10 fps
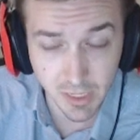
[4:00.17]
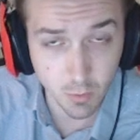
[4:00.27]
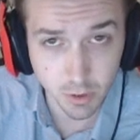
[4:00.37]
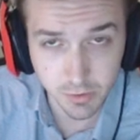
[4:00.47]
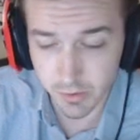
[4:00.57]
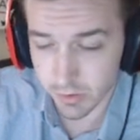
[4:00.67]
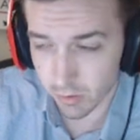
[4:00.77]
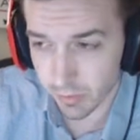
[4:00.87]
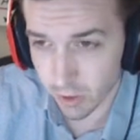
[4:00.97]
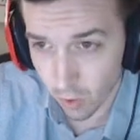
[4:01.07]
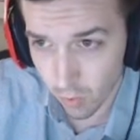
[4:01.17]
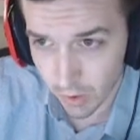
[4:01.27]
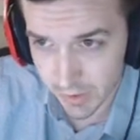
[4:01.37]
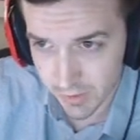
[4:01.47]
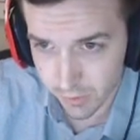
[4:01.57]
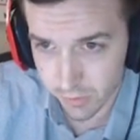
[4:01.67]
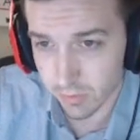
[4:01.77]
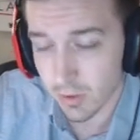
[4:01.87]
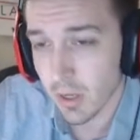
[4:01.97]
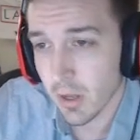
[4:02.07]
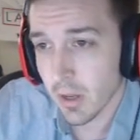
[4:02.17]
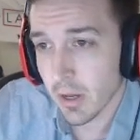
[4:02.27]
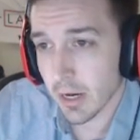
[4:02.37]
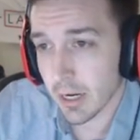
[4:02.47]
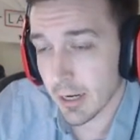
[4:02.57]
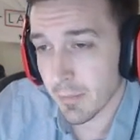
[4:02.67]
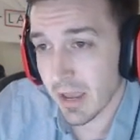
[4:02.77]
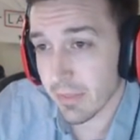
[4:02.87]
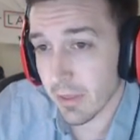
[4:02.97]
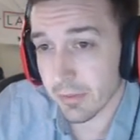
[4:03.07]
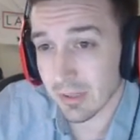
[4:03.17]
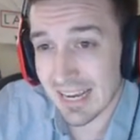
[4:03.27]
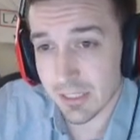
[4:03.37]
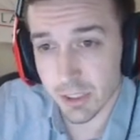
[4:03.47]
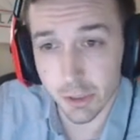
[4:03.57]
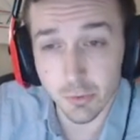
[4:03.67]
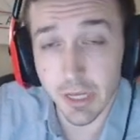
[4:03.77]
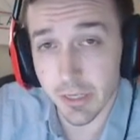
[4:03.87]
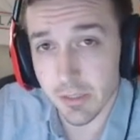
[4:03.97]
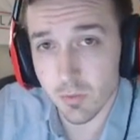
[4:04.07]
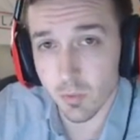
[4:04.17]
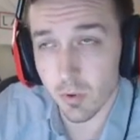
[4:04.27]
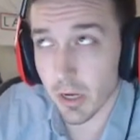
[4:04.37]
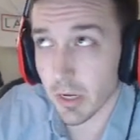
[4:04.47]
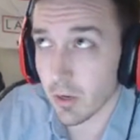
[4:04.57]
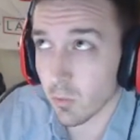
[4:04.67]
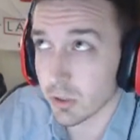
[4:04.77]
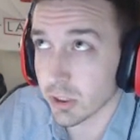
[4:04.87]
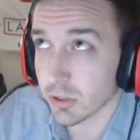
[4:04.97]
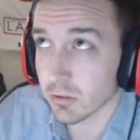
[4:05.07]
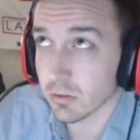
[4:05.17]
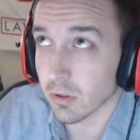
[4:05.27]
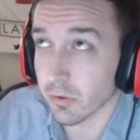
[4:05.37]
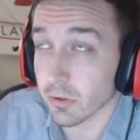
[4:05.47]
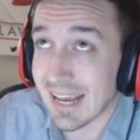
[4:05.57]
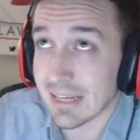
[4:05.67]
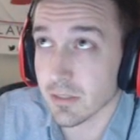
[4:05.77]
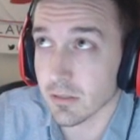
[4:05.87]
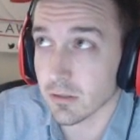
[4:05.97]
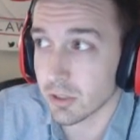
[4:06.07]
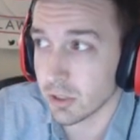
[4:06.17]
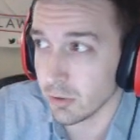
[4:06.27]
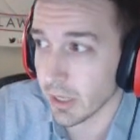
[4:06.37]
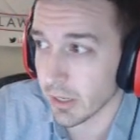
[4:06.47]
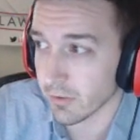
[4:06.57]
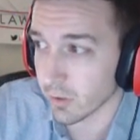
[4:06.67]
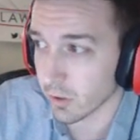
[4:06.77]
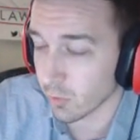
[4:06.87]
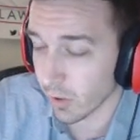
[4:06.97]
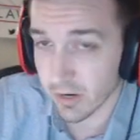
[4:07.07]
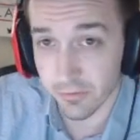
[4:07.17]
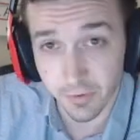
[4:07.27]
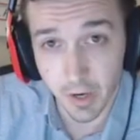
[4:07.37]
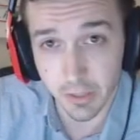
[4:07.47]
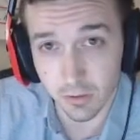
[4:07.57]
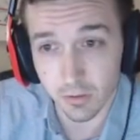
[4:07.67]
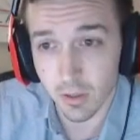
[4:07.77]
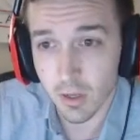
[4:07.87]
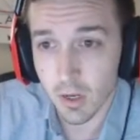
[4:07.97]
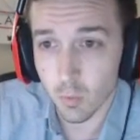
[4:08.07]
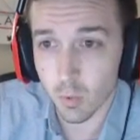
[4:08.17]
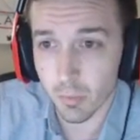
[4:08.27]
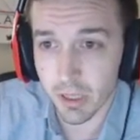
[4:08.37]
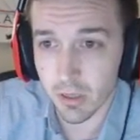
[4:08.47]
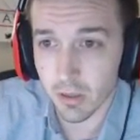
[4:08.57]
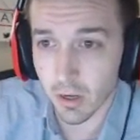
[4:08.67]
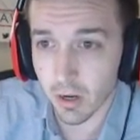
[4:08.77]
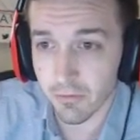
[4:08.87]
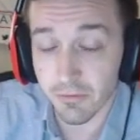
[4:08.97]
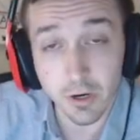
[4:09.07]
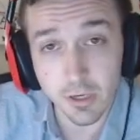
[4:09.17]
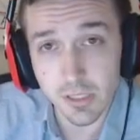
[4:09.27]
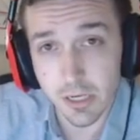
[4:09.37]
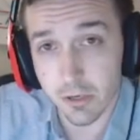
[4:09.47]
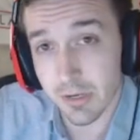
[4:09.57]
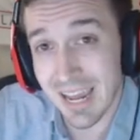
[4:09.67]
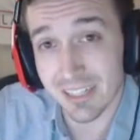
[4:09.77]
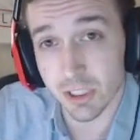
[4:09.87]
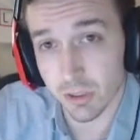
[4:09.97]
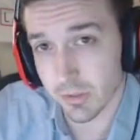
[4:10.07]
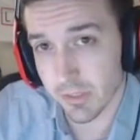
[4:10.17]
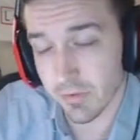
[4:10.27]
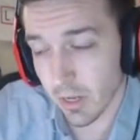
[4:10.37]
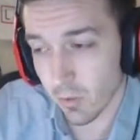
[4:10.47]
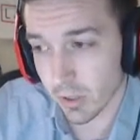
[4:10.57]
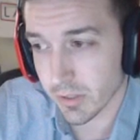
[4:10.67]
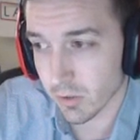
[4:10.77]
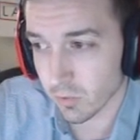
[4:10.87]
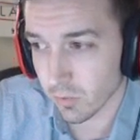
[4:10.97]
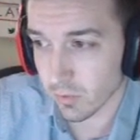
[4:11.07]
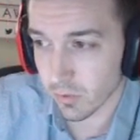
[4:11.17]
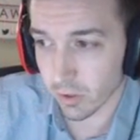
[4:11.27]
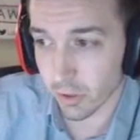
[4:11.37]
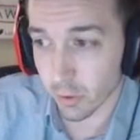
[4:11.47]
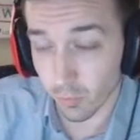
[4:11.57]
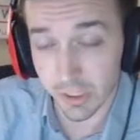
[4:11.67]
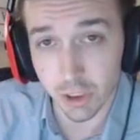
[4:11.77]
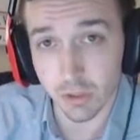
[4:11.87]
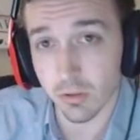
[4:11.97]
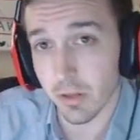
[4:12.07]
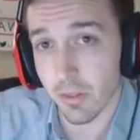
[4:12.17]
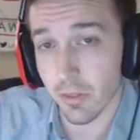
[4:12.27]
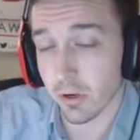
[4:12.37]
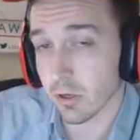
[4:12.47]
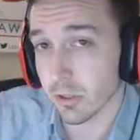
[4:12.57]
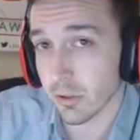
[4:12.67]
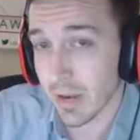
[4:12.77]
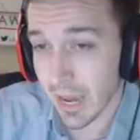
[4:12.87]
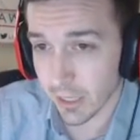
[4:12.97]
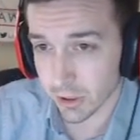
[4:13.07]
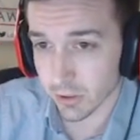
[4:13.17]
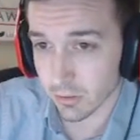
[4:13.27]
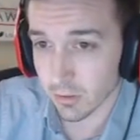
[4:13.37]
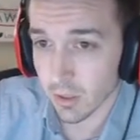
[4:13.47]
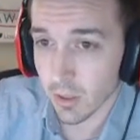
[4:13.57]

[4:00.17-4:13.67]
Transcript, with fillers: networks, so it'll be localized for you. Um, and then the last two days, uh, which or the last two-day grand final will be on various international T V networks. So they're going to do regional, and then they're going to do national.